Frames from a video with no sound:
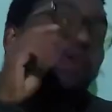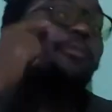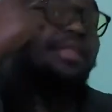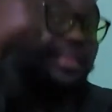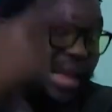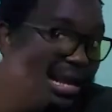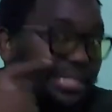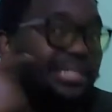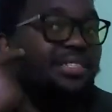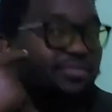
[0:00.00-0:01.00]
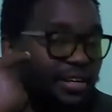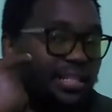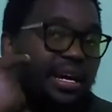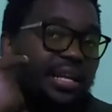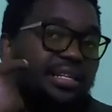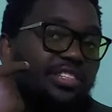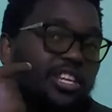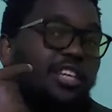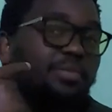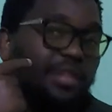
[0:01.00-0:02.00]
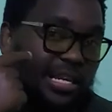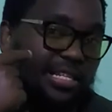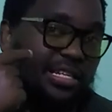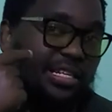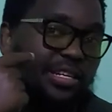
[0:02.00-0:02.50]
with that spherical shape, right?